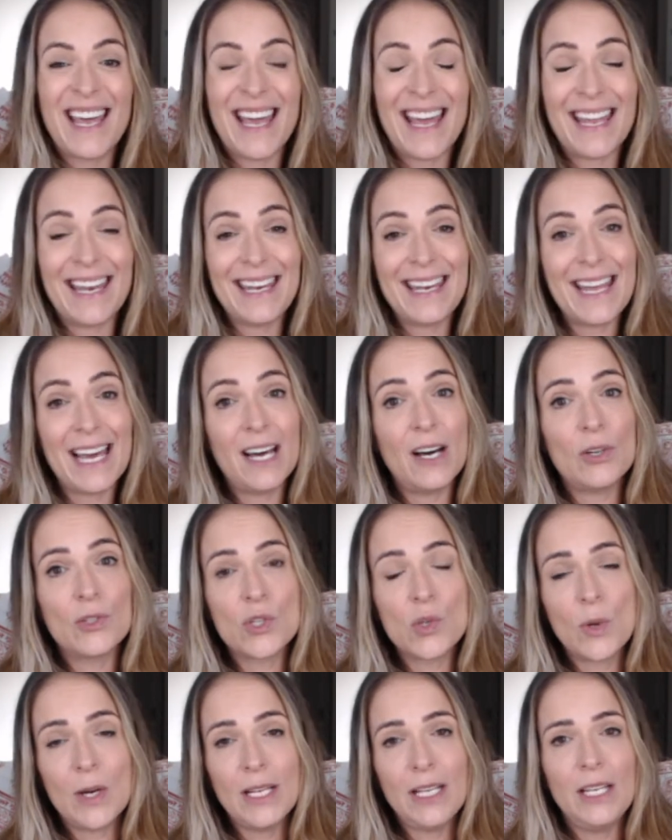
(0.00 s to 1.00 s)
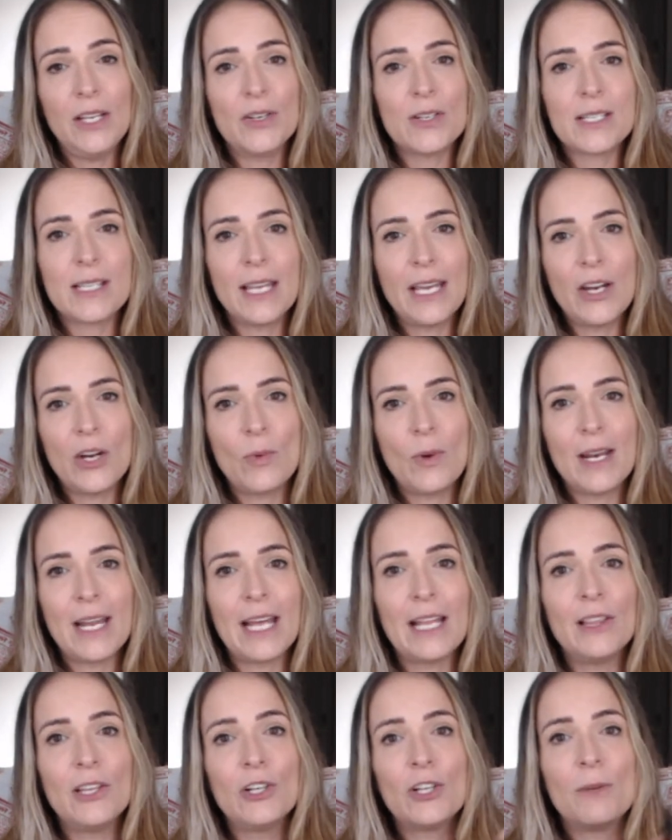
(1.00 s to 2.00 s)
And now, 20 years later, when
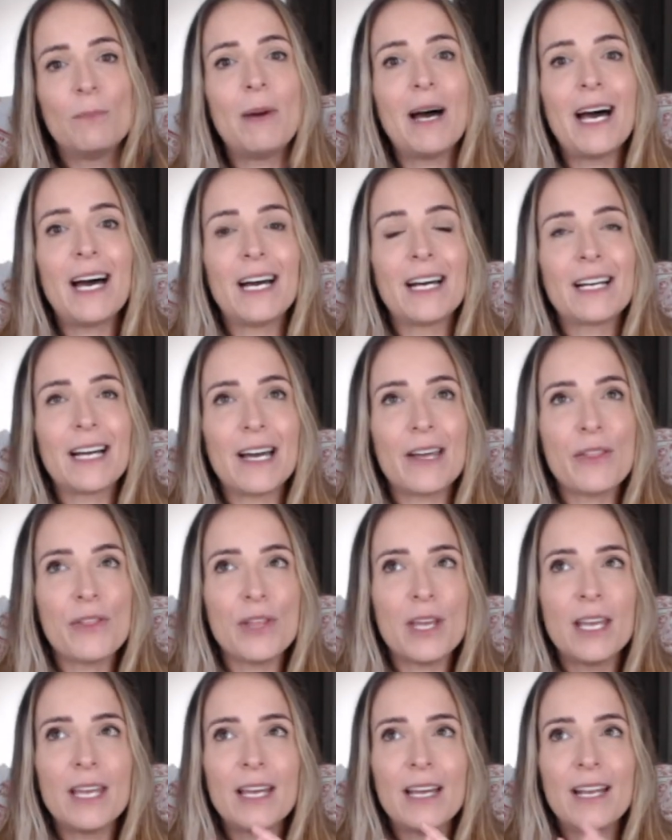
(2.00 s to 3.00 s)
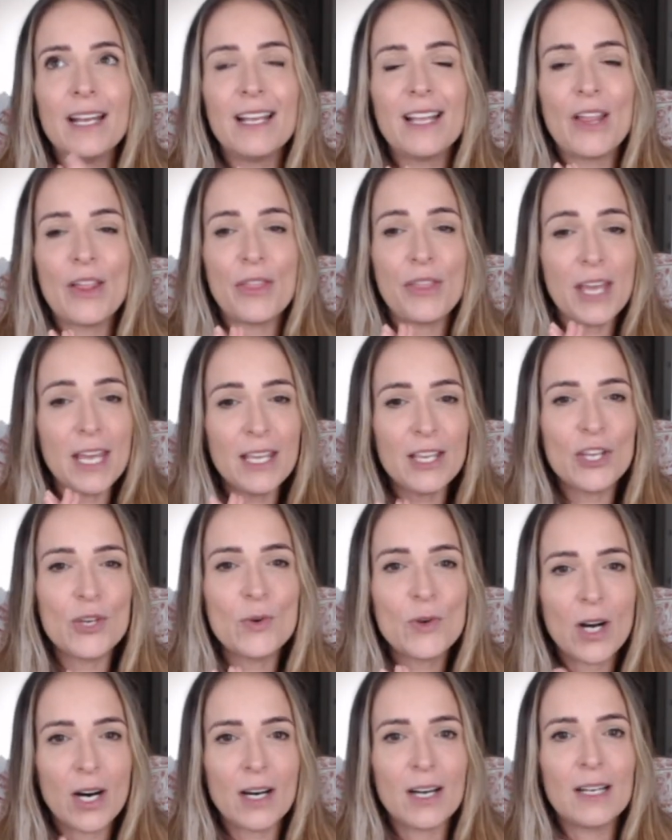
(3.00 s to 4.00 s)
I look back, I think, thank
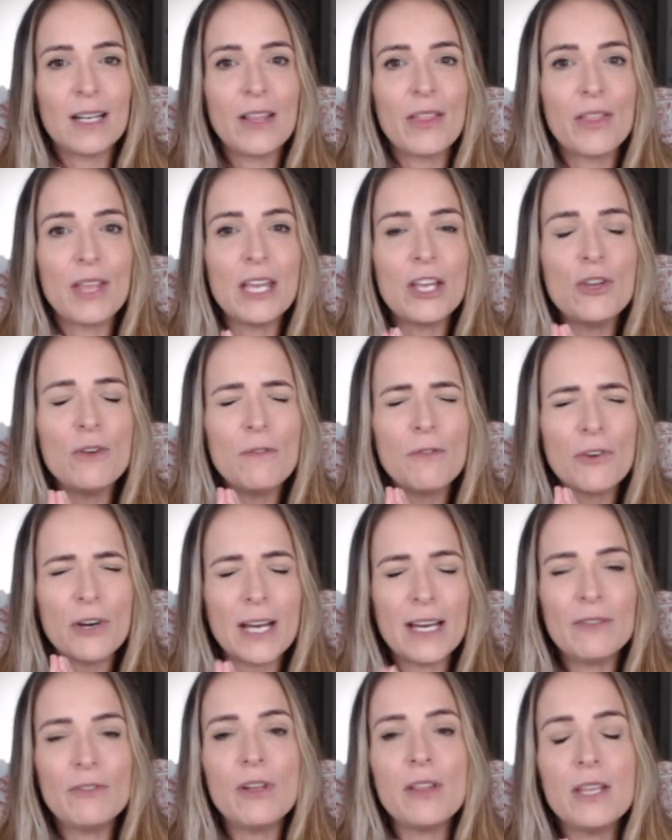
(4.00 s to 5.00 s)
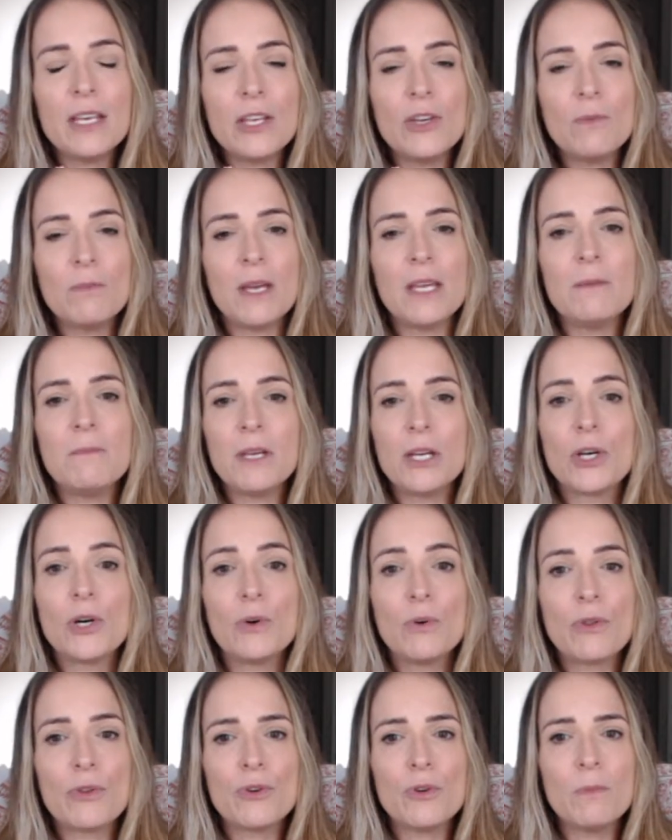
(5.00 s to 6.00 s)
you, God. Thank you for everything you made me
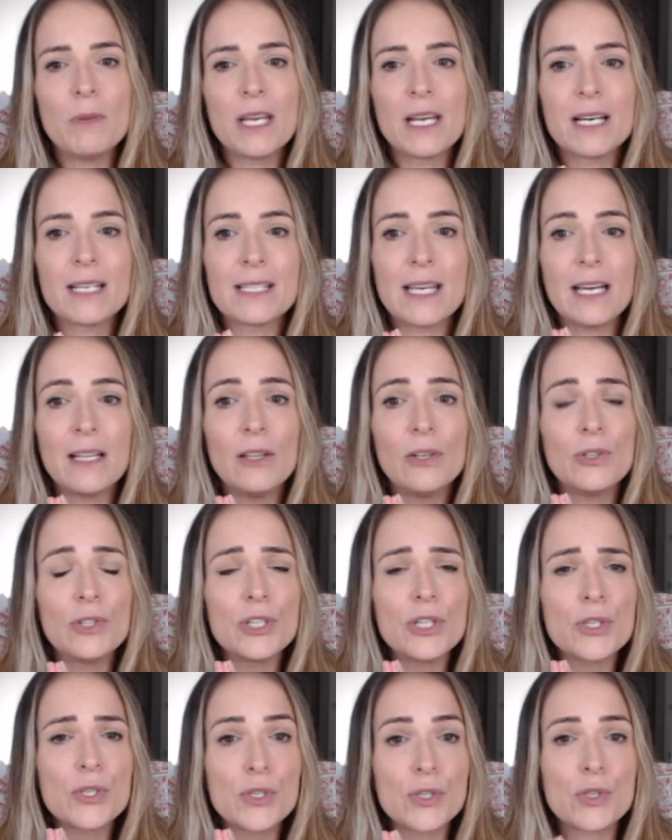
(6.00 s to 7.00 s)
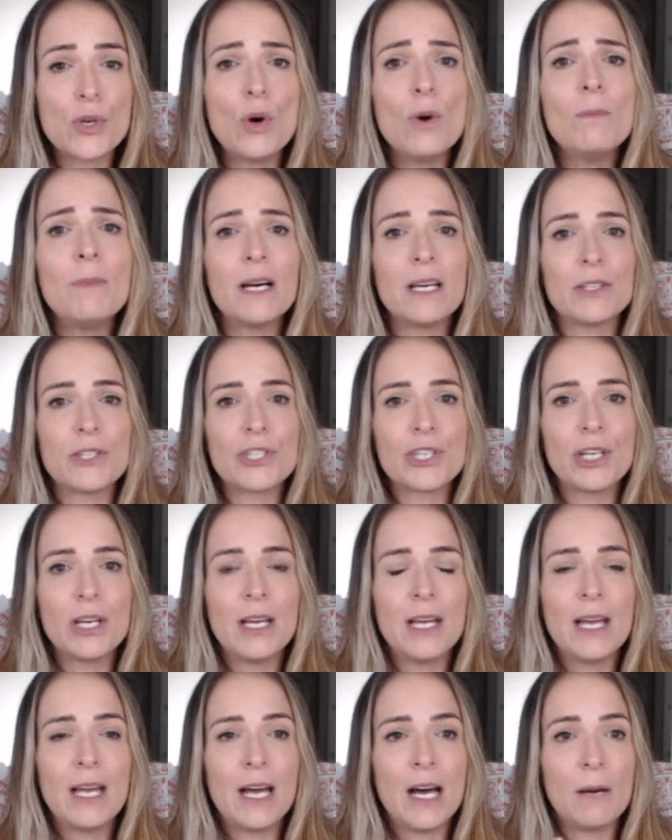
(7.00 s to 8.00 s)
go through, because I learned so much
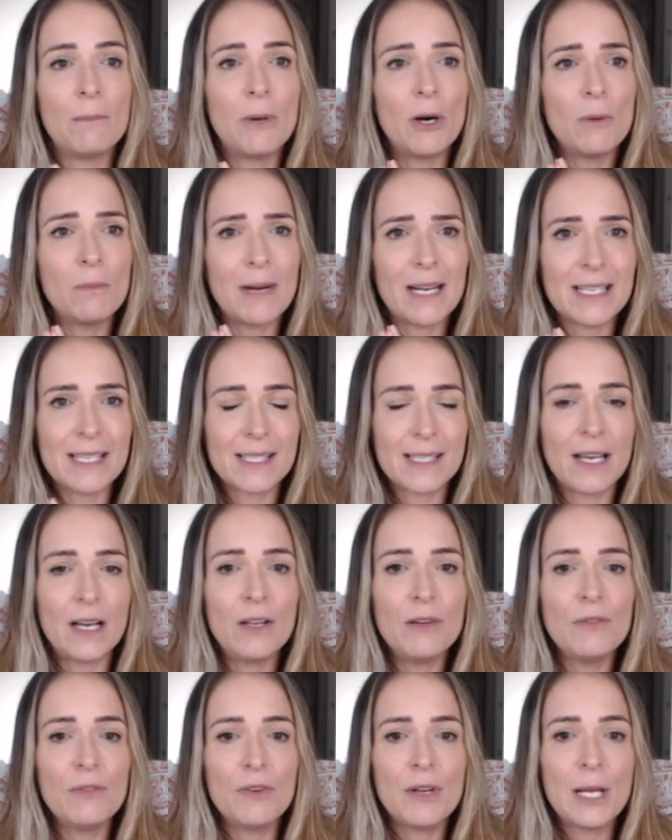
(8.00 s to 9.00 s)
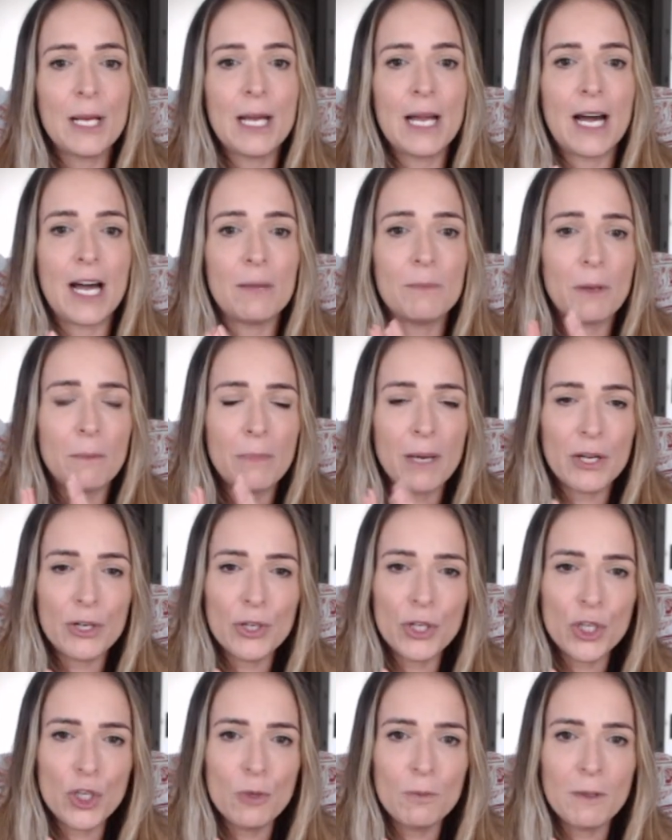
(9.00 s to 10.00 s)
about myself. I'm a better
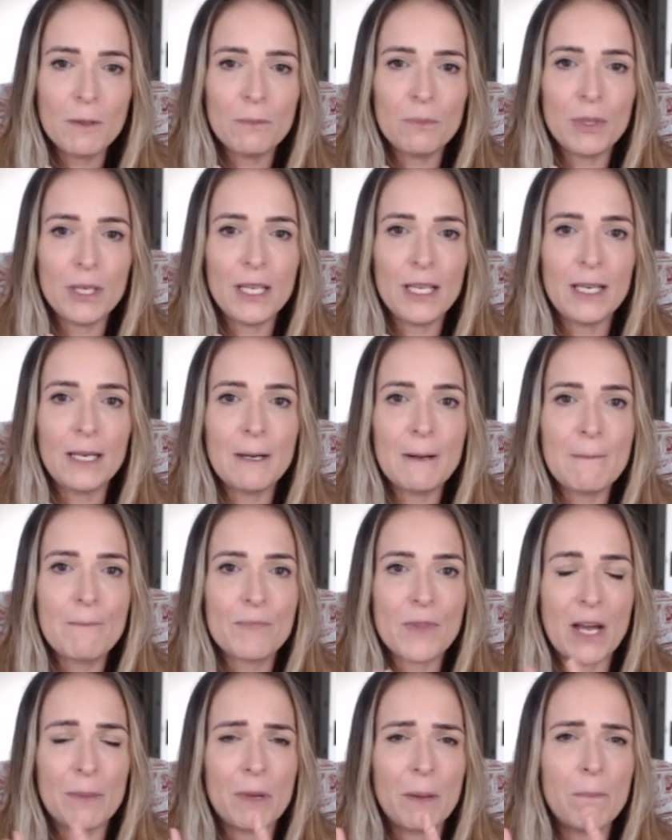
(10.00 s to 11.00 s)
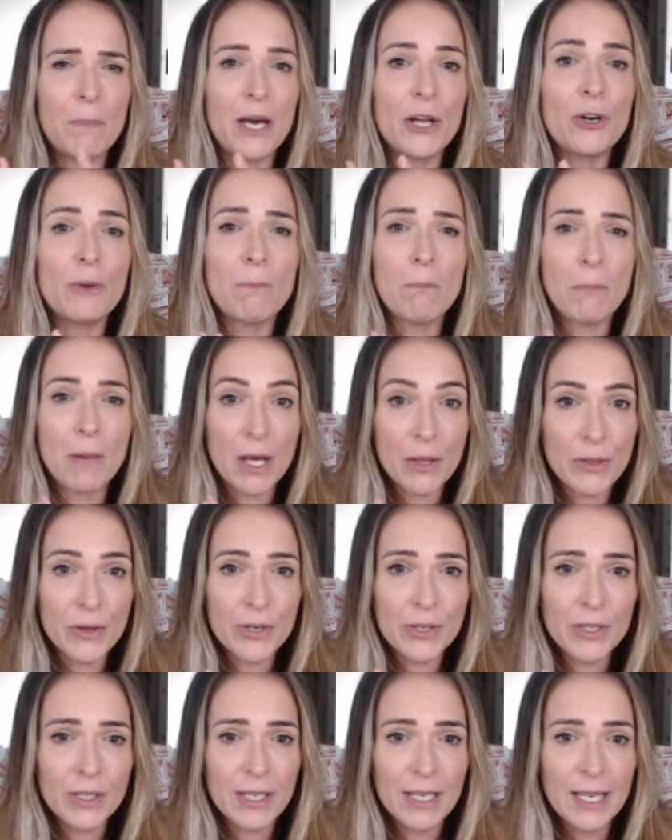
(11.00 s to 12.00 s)
human being. I'm a better
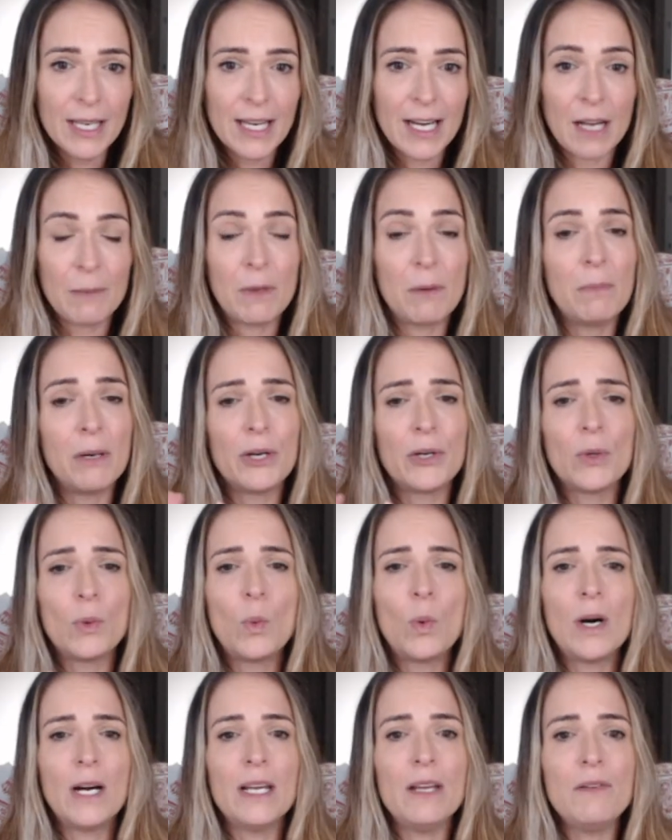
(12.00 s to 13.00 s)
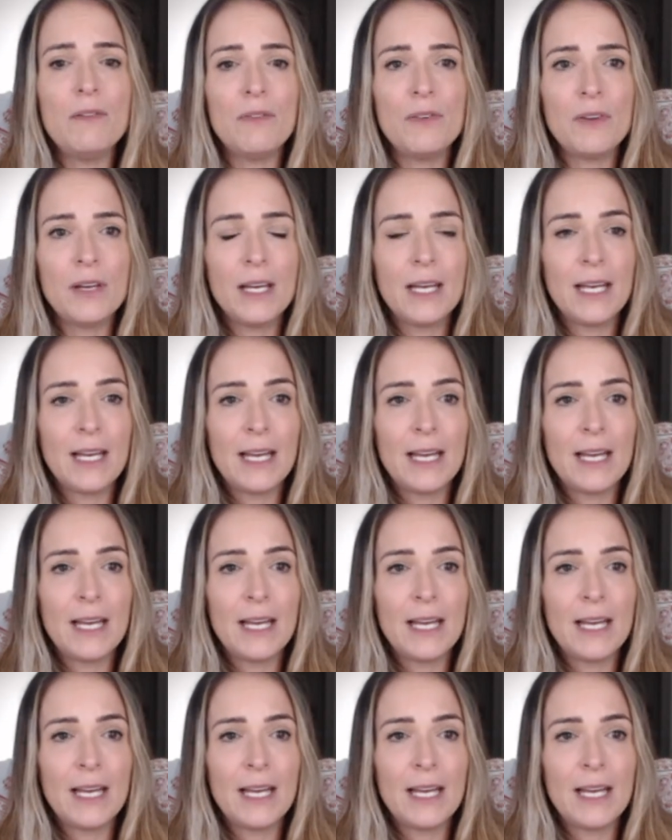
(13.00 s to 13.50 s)
mother. I'm a better wife.